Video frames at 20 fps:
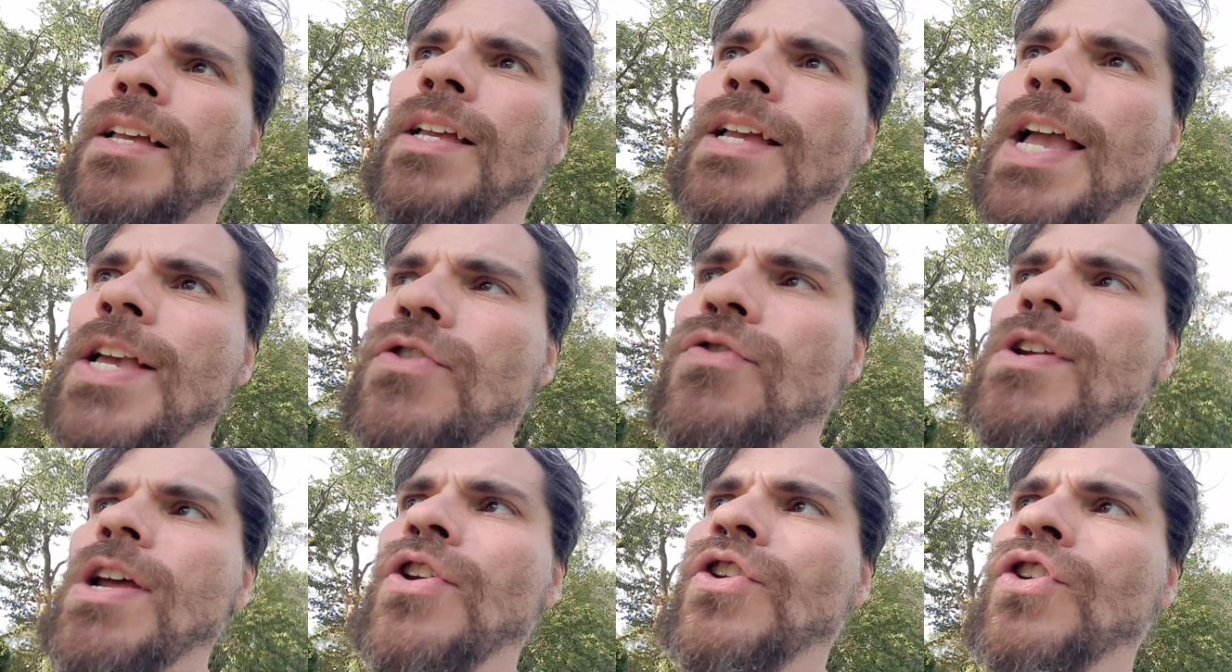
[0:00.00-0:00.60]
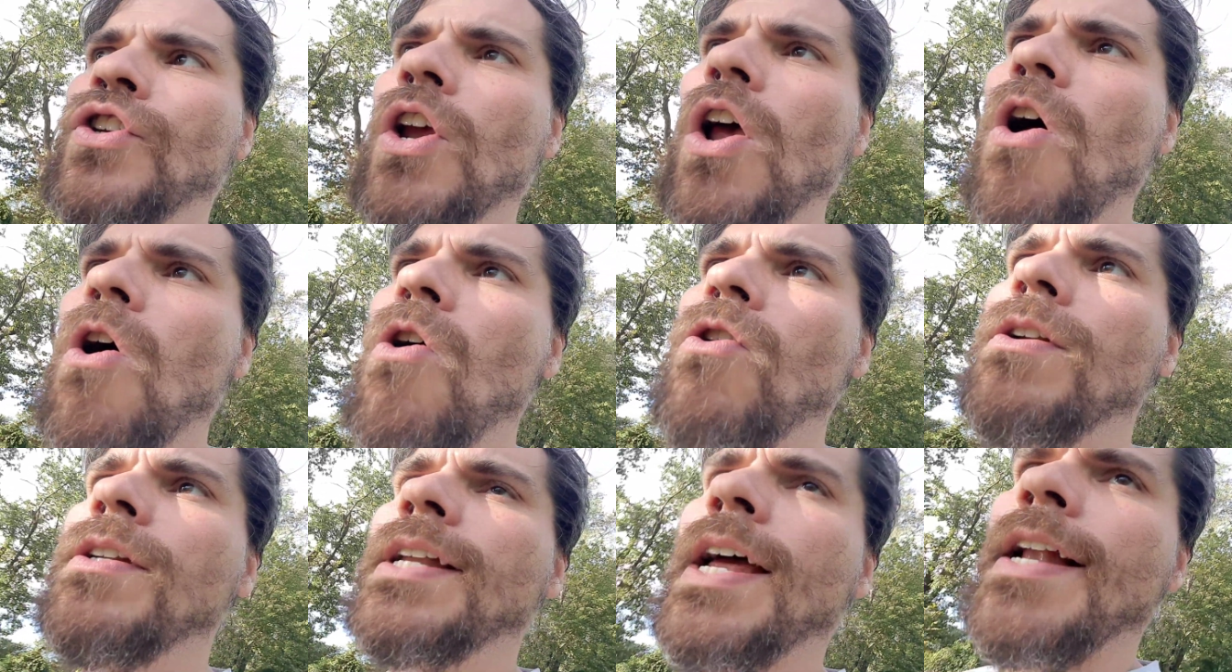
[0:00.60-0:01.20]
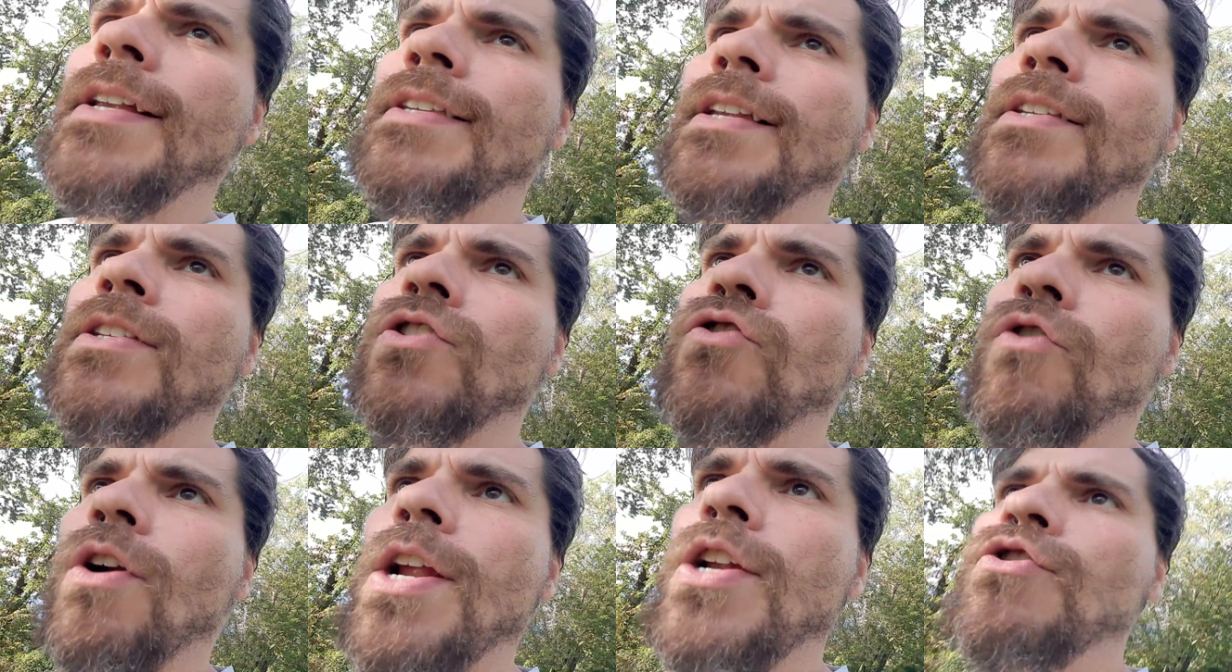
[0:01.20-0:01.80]
history has shown that since
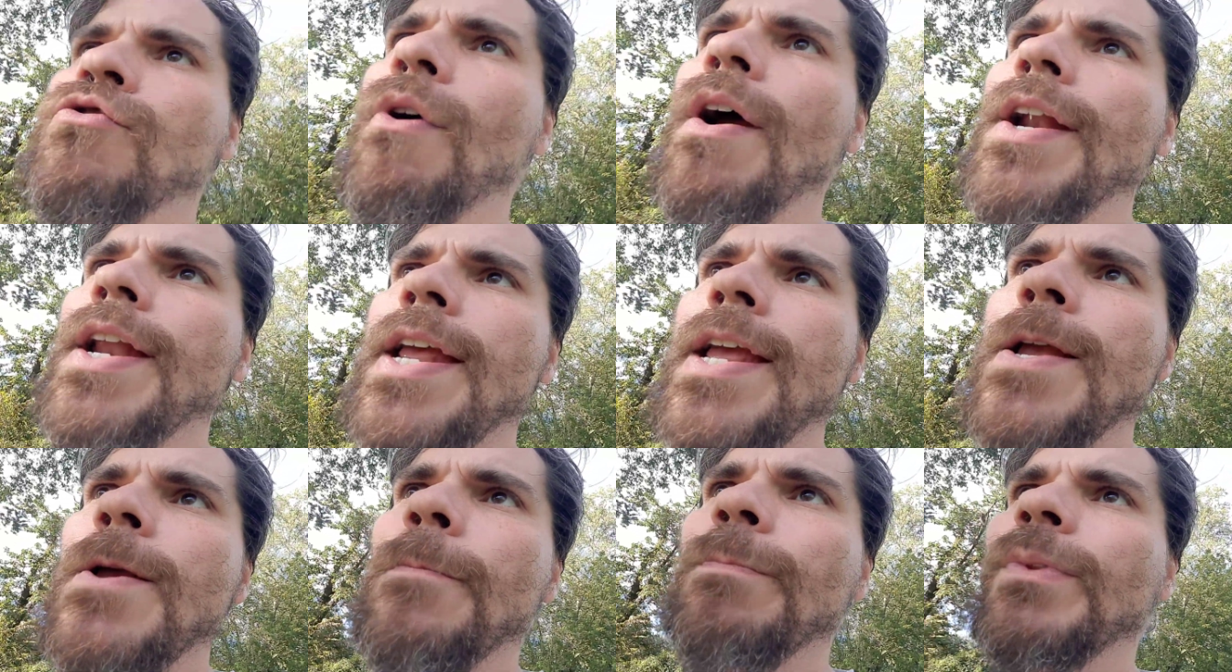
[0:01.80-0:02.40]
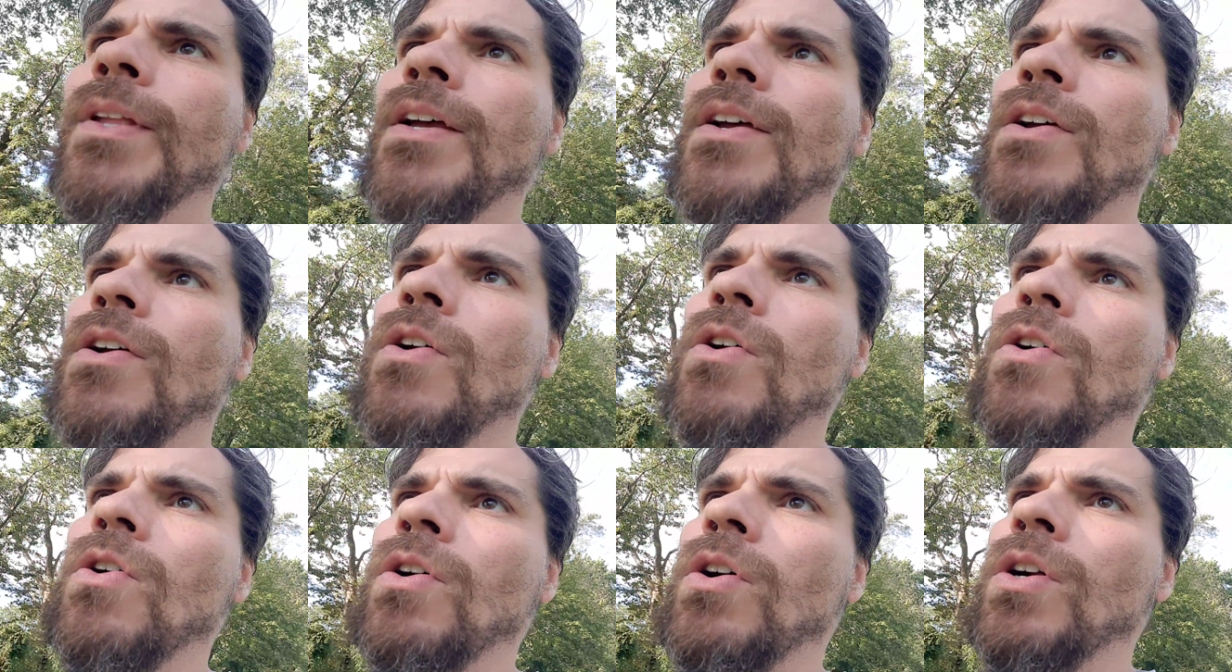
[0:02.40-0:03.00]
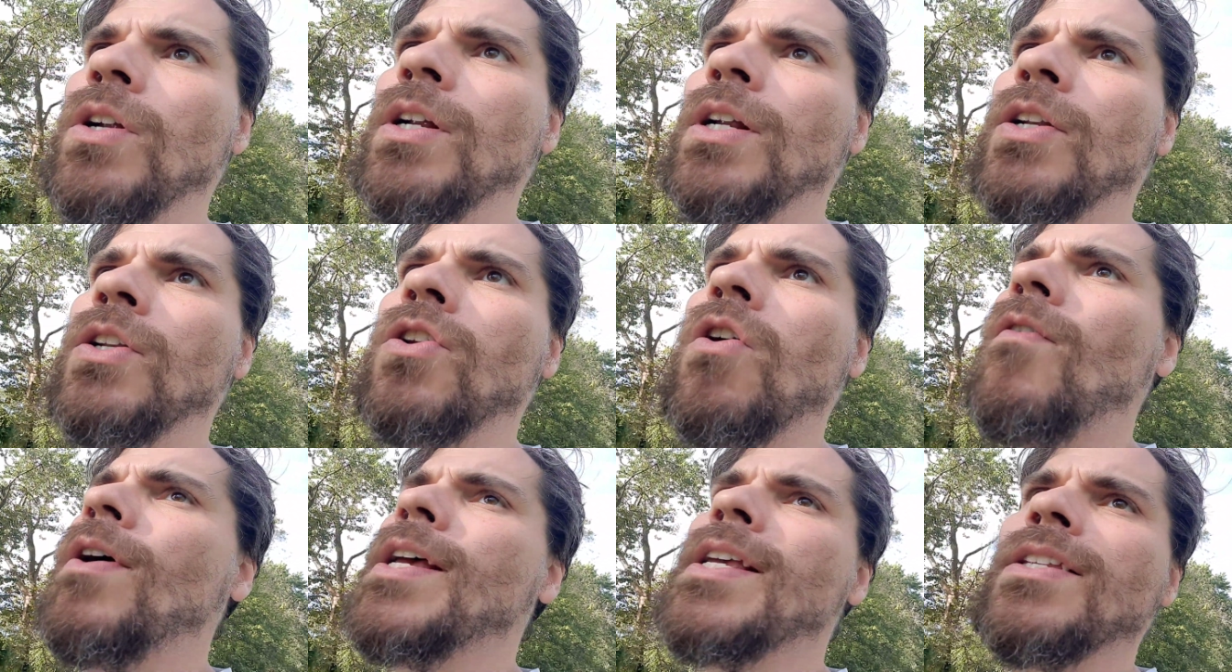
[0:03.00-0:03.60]
2020,
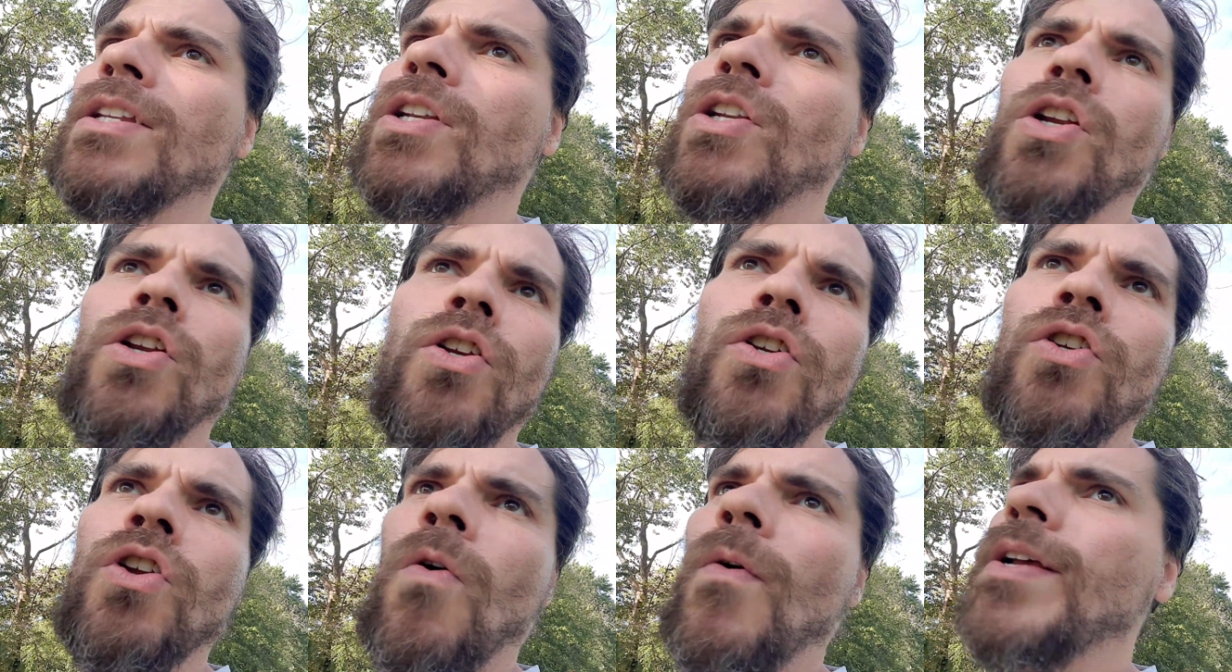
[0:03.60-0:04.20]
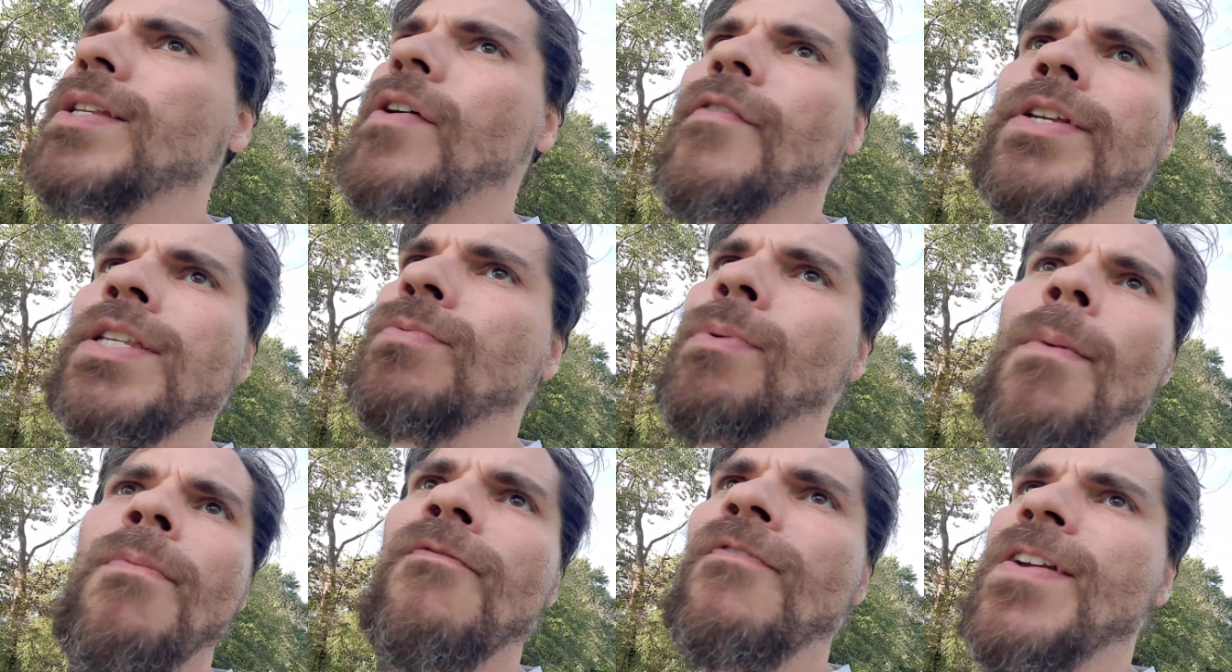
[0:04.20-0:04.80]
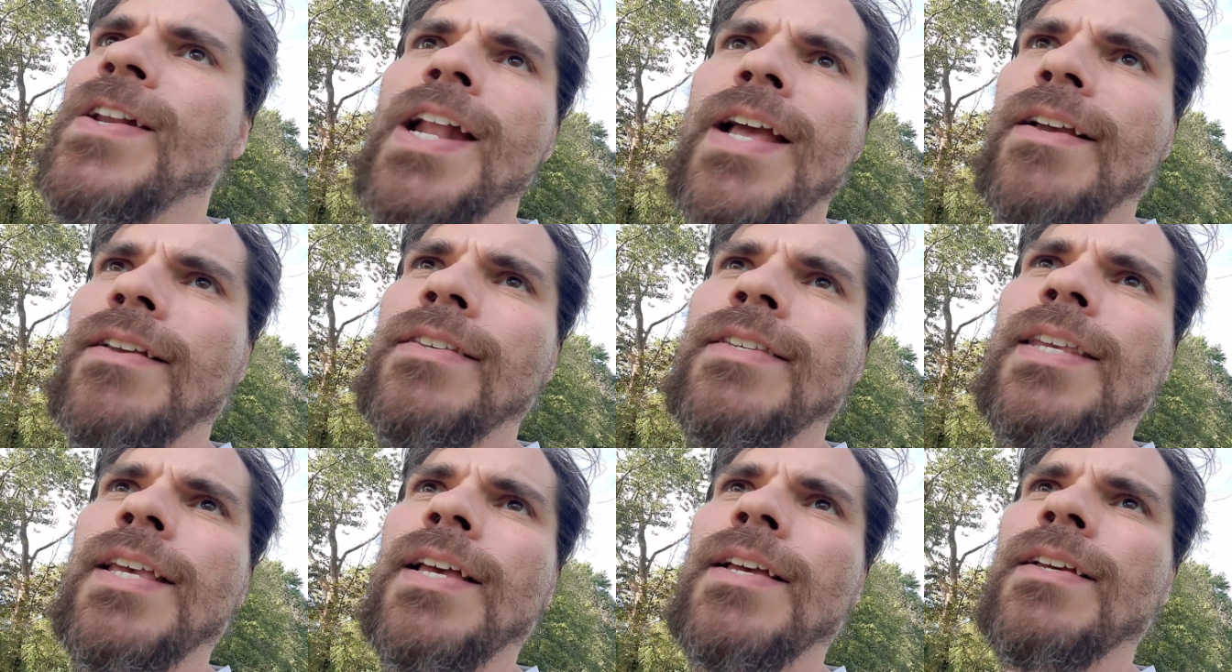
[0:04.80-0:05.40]
no one has ever swept
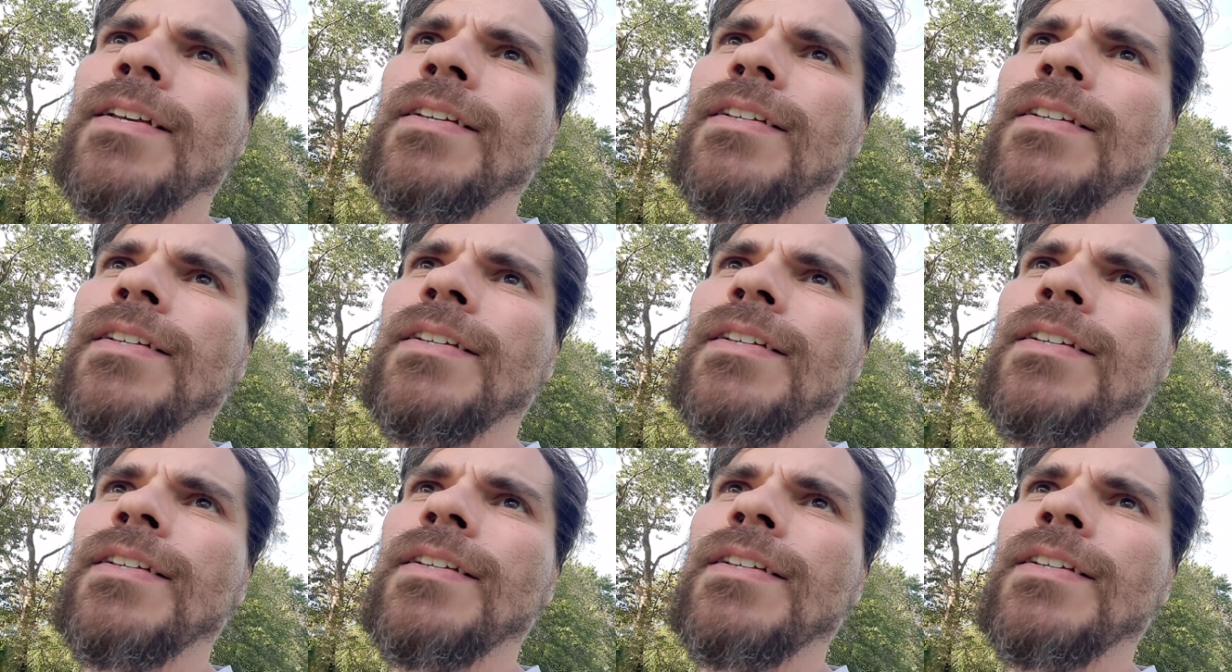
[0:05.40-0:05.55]
Phoenix.